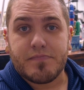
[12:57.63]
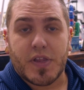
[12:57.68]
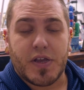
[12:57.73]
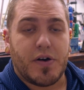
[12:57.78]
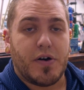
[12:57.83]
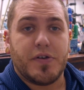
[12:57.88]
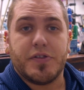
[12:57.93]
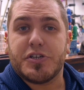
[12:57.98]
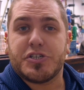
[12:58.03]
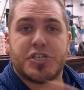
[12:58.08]

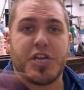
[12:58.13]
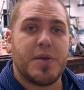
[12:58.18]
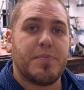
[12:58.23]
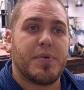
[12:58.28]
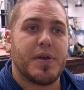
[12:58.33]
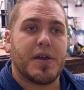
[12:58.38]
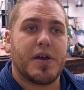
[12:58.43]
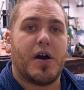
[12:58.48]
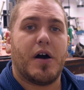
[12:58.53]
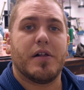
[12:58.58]
all the
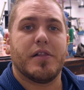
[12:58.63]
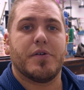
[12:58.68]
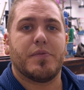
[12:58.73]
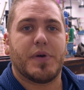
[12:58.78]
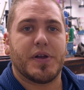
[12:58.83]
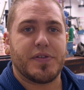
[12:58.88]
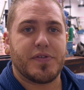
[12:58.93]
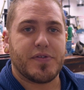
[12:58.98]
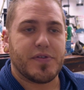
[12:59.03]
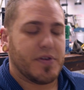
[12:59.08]
shaping all at
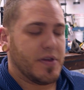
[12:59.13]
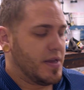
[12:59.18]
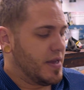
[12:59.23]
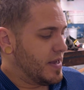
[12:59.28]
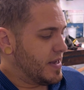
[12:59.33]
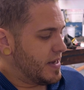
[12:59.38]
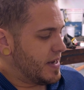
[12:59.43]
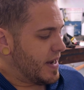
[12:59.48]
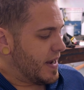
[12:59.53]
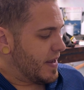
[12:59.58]
once.
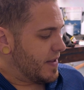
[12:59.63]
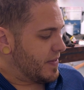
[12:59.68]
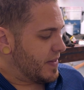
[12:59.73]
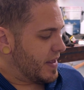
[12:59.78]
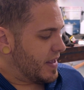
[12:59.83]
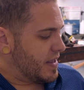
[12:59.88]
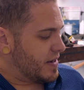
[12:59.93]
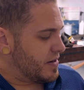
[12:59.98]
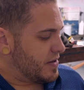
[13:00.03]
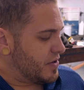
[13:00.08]
And
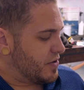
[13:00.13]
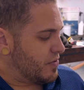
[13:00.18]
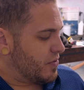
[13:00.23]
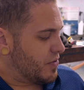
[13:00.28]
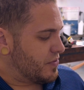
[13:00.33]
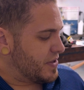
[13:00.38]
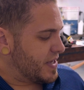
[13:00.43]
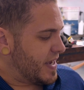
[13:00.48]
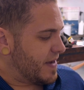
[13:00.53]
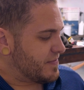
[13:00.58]
then you
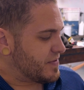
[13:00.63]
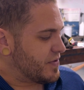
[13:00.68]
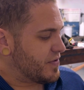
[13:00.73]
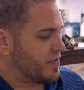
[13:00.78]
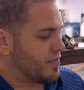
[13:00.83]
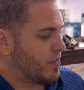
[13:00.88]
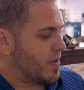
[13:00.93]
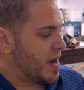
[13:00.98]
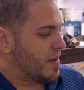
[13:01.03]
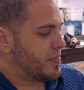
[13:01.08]
only have to
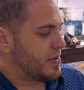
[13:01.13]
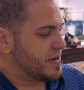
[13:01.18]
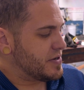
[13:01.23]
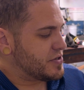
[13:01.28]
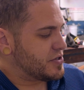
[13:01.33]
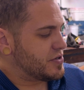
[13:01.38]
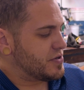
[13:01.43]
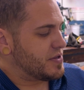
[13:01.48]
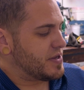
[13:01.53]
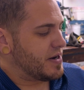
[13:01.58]
swap it
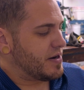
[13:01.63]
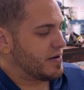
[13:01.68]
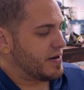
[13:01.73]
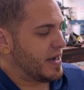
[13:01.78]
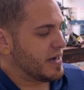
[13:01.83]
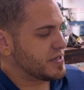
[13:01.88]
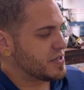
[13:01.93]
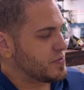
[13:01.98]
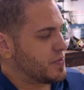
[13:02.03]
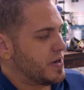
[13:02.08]
to your
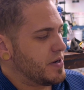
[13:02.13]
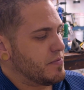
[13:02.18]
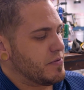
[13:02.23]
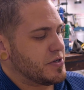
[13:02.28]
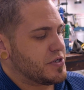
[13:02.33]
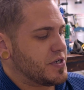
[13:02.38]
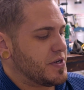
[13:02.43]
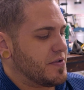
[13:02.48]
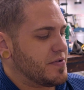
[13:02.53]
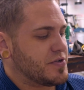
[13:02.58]
next one,
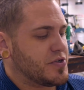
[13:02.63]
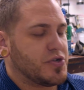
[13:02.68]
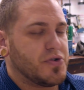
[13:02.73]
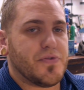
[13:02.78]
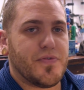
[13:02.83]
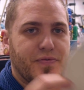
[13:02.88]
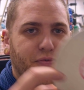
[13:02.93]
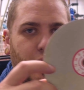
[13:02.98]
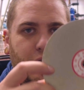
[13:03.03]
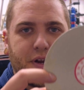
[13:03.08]
which is
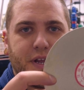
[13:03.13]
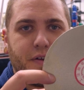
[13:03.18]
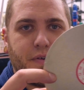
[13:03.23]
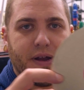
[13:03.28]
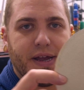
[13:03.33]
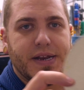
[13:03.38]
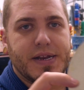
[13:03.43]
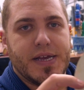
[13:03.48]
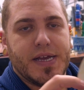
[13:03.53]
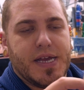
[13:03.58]
240
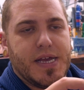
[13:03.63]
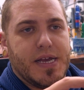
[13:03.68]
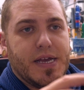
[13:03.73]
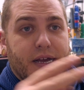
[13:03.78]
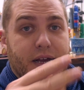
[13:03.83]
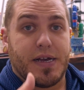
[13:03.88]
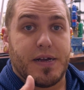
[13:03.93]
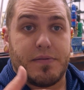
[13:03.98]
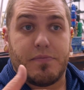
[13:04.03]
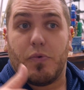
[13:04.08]
grit,
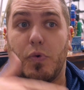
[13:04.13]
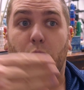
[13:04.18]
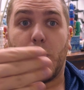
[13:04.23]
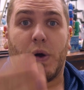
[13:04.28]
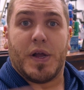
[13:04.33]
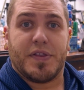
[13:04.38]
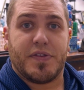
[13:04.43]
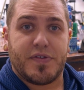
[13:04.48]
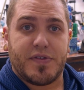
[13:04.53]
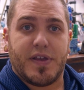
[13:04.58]

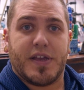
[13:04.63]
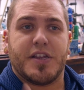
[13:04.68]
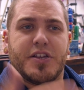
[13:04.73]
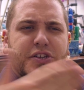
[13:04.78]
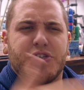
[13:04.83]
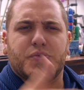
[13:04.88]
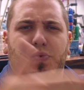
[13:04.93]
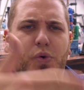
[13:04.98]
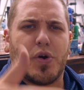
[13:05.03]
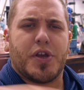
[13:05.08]
once. And you
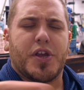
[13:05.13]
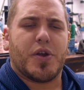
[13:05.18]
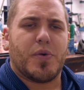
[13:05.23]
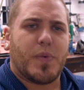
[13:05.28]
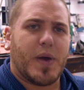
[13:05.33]
just work your